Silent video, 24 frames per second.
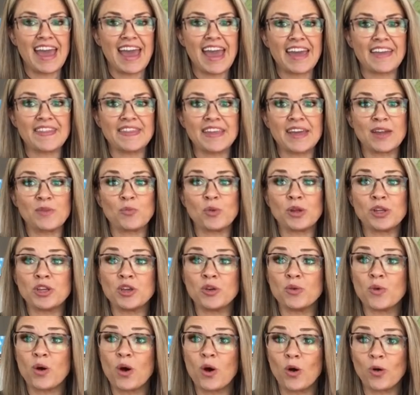And then when
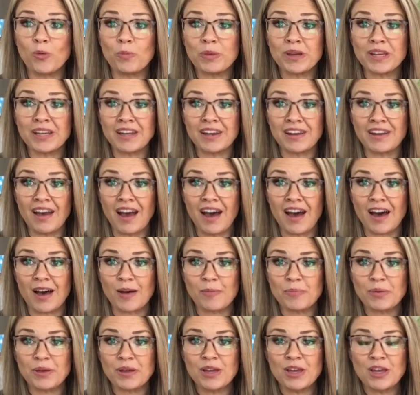you open it
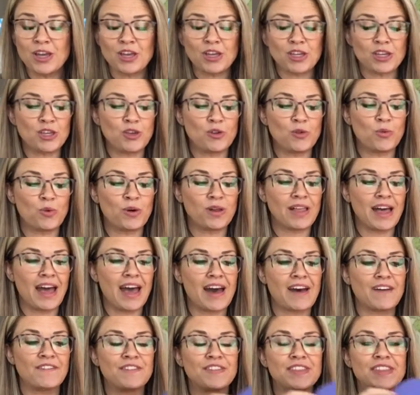up, you will
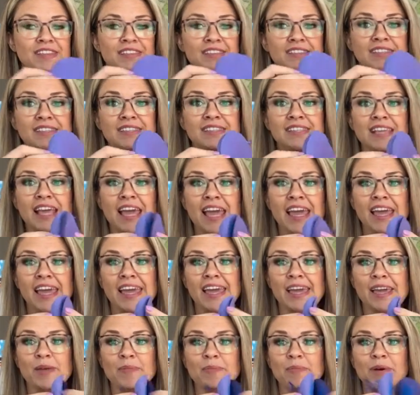have the
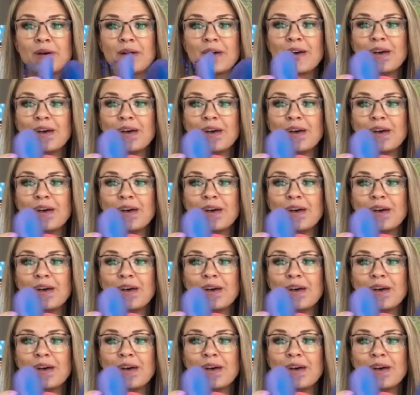same